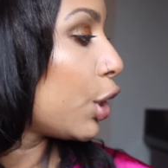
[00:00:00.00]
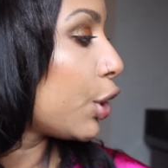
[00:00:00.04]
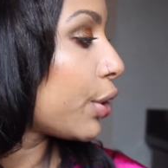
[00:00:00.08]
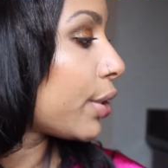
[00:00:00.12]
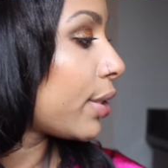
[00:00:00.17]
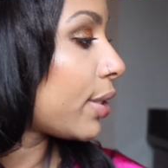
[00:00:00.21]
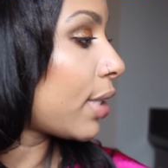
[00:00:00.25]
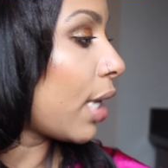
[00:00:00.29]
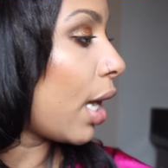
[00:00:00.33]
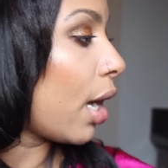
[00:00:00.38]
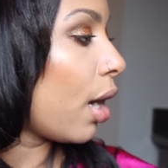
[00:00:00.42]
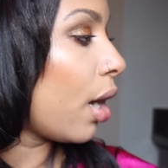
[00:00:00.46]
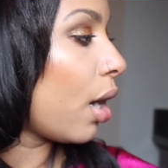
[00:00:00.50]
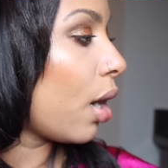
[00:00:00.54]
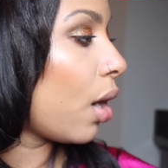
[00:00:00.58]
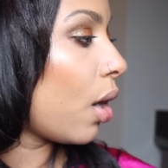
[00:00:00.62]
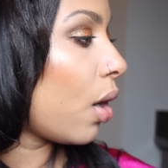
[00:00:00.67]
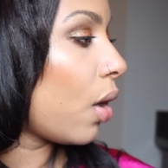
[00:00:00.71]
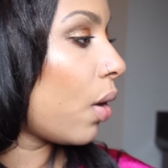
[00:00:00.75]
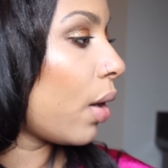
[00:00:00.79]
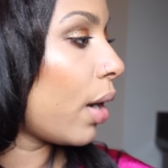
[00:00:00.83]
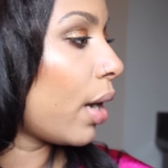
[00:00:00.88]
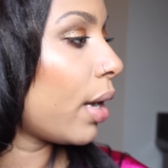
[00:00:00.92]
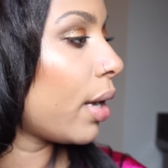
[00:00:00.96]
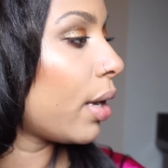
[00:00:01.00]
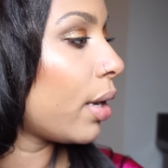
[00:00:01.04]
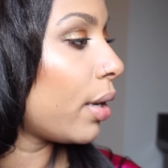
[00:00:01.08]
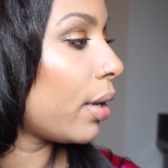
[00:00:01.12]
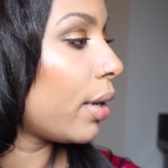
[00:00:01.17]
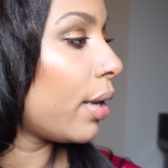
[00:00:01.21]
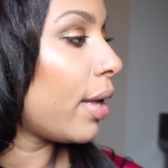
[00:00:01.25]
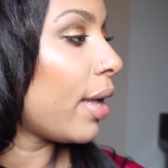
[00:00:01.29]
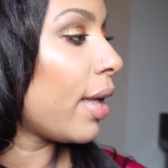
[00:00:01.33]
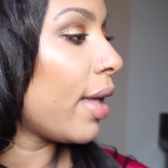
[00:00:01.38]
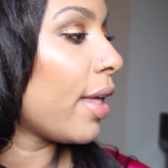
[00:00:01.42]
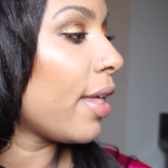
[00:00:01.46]
so
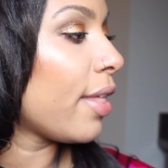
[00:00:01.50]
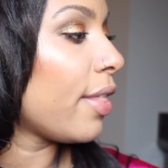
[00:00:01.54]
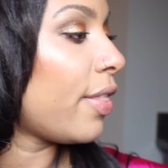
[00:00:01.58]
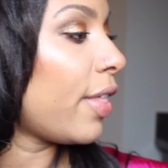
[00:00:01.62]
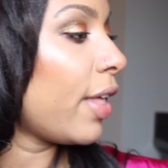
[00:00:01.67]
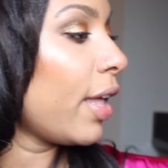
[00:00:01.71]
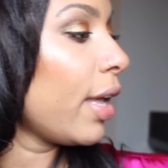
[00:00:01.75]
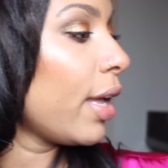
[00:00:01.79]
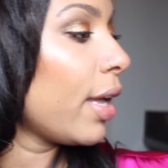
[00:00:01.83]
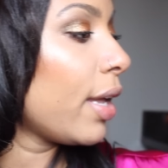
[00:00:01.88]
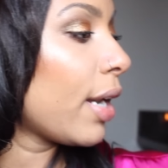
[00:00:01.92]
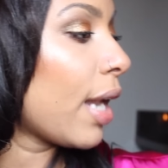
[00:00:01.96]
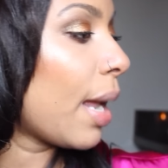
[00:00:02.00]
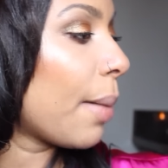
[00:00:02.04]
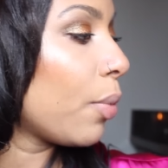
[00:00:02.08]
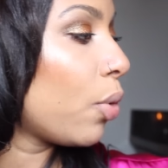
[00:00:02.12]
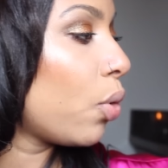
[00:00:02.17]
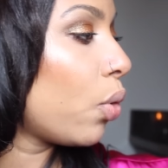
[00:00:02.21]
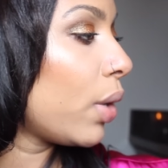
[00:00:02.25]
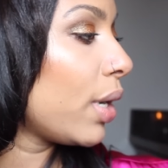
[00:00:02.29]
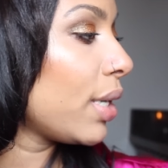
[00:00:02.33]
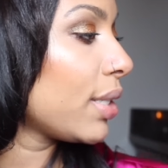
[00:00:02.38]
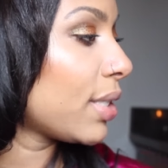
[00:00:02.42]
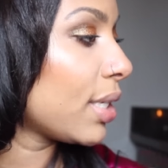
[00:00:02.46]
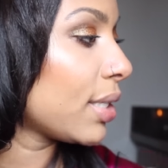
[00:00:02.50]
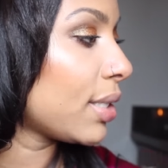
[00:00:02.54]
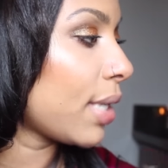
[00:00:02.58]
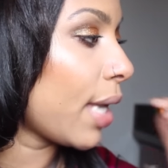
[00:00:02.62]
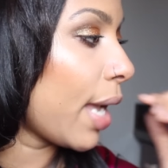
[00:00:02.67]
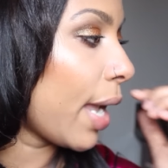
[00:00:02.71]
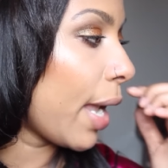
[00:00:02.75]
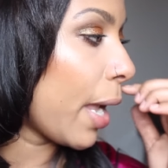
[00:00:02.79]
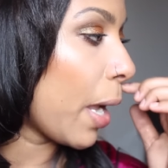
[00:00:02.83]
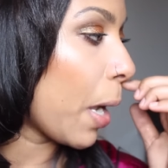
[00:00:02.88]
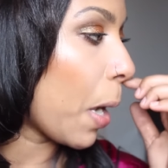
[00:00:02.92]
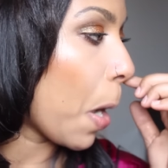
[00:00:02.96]
then i'm going to
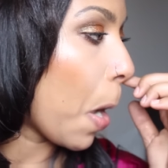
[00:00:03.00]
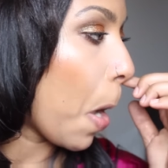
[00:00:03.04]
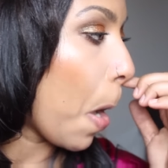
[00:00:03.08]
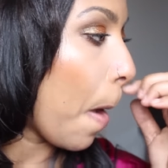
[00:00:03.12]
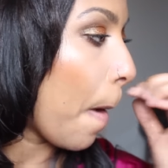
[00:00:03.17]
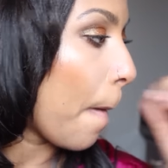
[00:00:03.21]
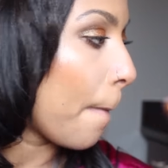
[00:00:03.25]
take